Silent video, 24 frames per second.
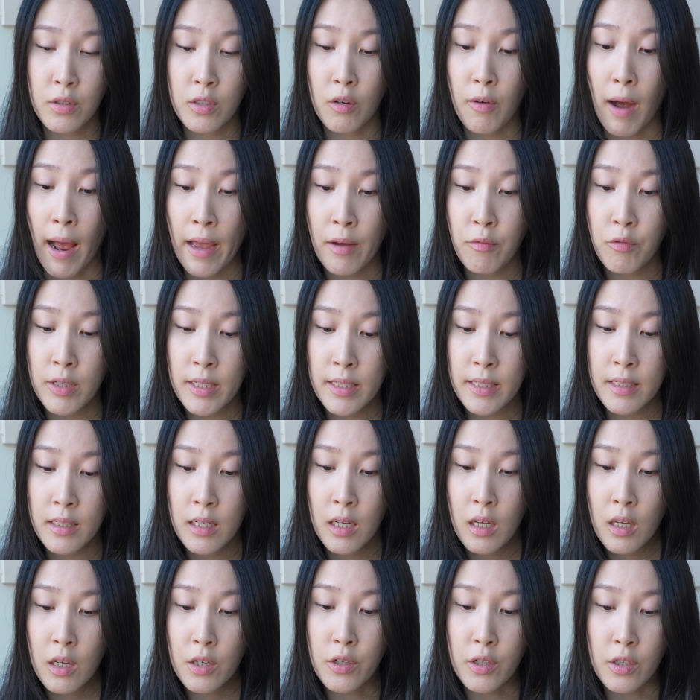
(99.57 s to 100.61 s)
So I wouldn't,
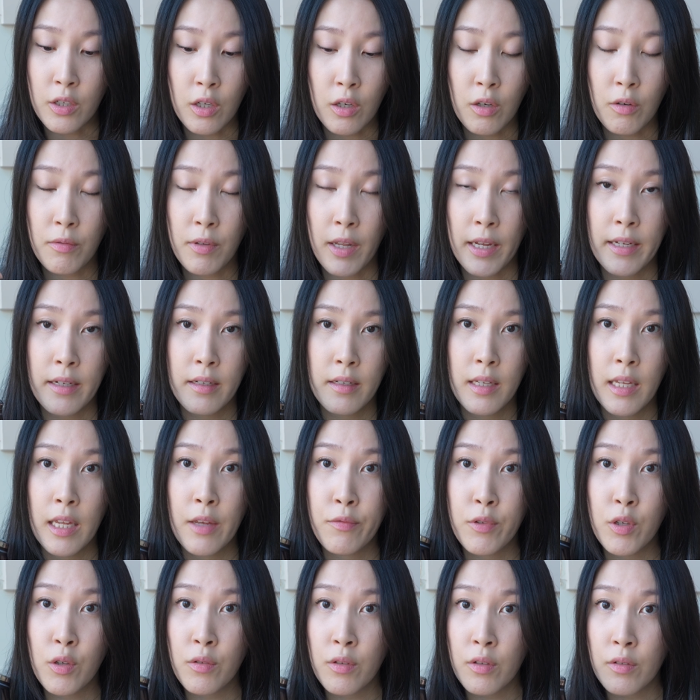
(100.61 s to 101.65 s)
you know, like
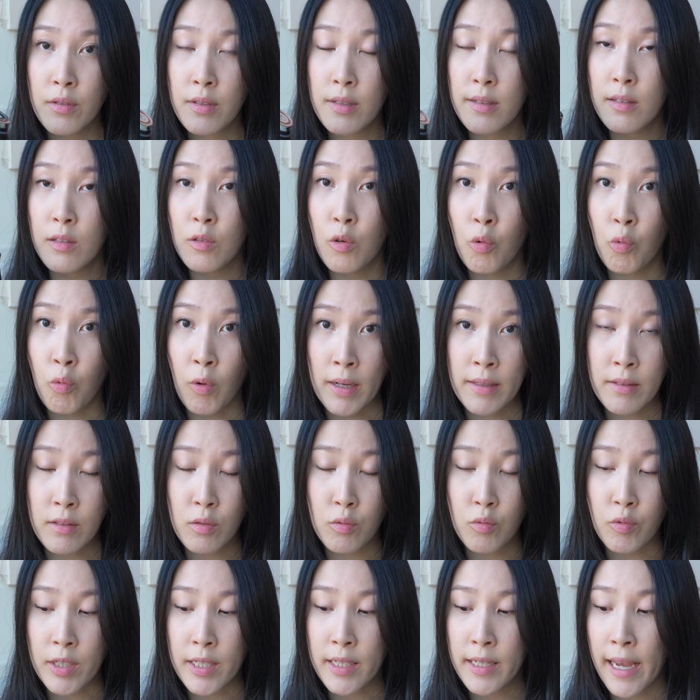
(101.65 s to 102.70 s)
if you use this once a
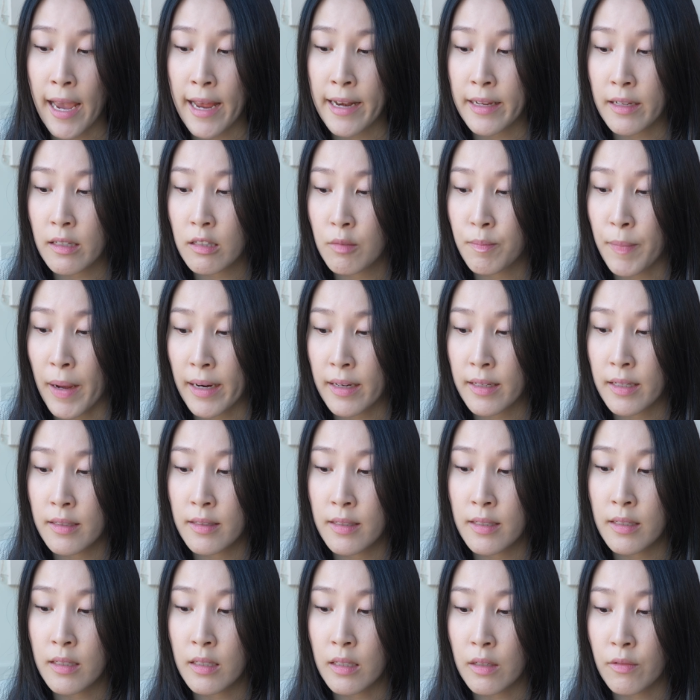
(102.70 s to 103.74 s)
week and expect it
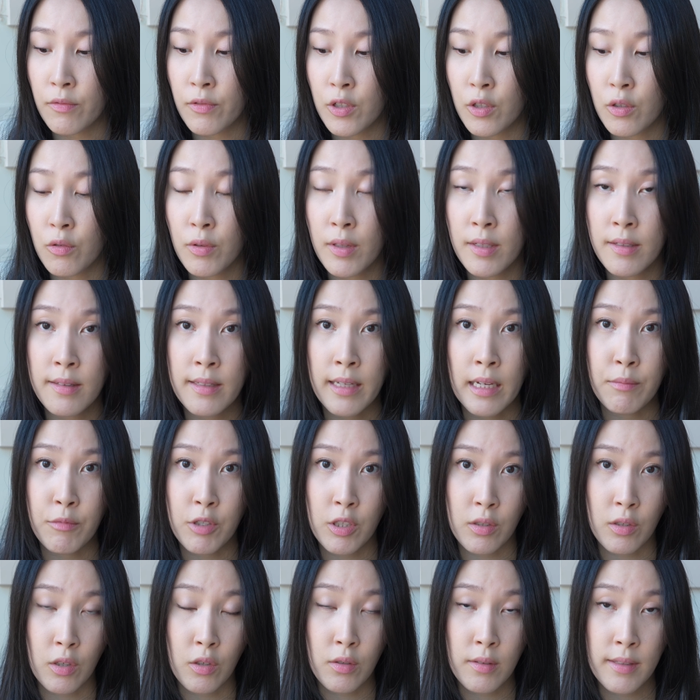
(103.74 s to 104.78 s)
to give you the same
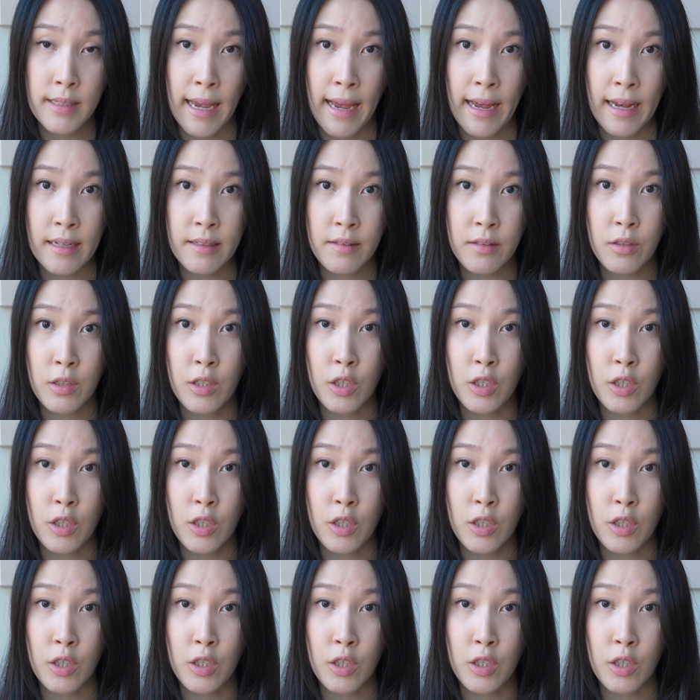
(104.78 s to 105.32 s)
results as,